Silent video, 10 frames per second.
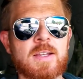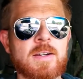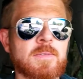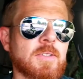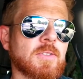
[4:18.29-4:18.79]
You
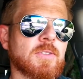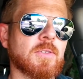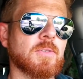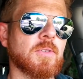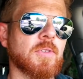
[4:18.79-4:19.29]
know,
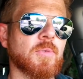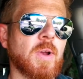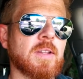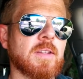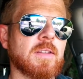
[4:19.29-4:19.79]
to
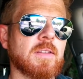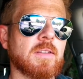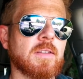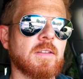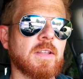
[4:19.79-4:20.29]
threaten
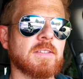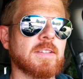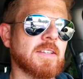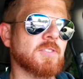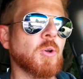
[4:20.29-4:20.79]
things like this.